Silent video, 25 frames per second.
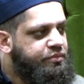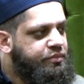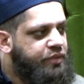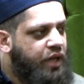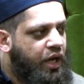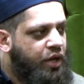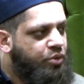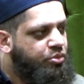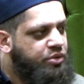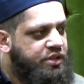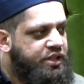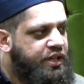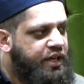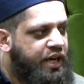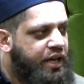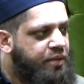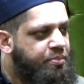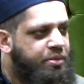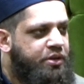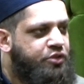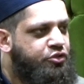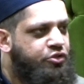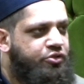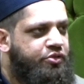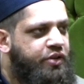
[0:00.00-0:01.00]
I was
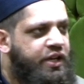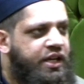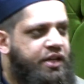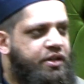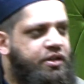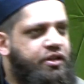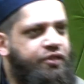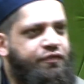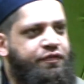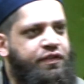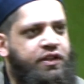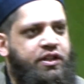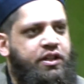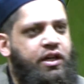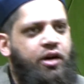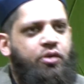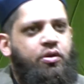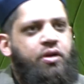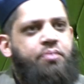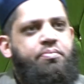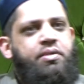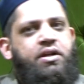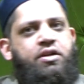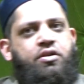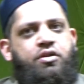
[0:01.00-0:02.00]
unable to read the
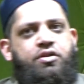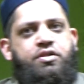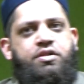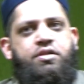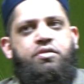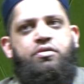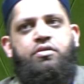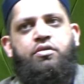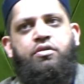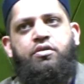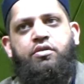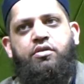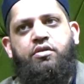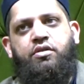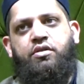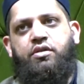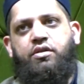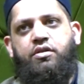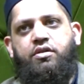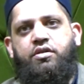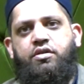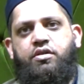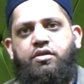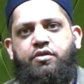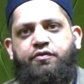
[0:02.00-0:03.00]
fatwa because
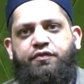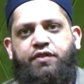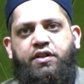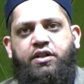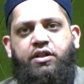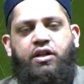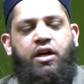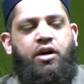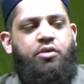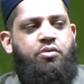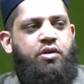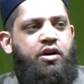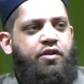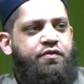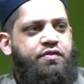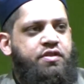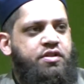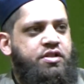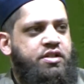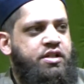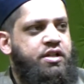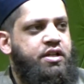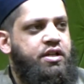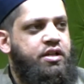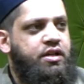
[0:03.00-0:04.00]
the fatwa
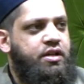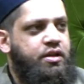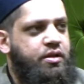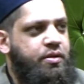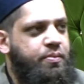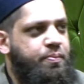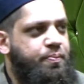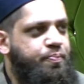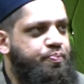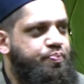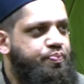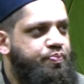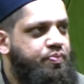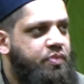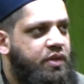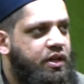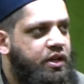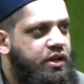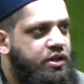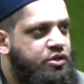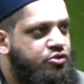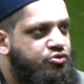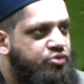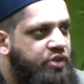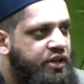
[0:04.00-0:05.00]
obviously
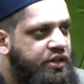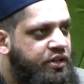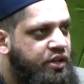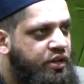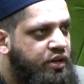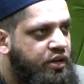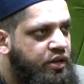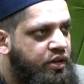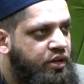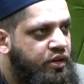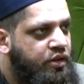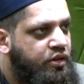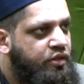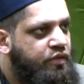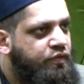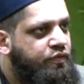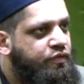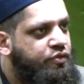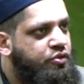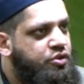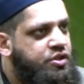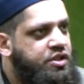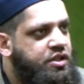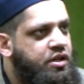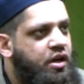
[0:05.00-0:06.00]
is written
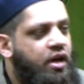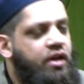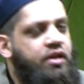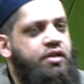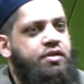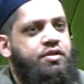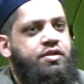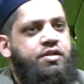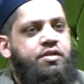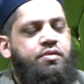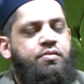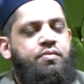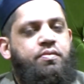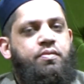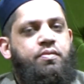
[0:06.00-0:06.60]
for scholars.